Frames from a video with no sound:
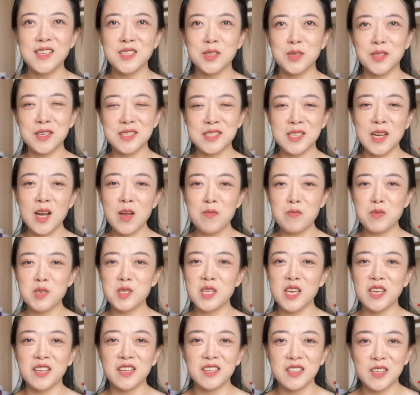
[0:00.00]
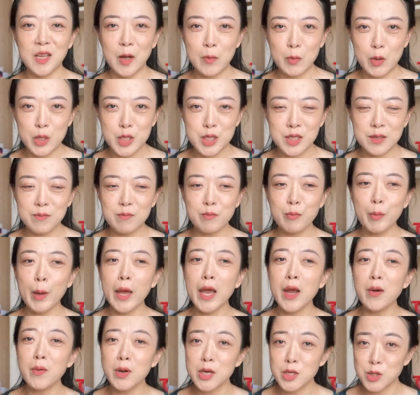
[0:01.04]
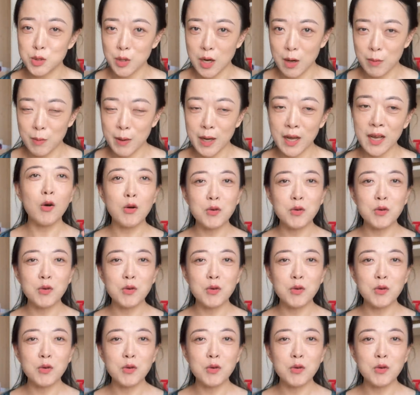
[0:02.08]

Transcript: So this time, second collaboration, period drama.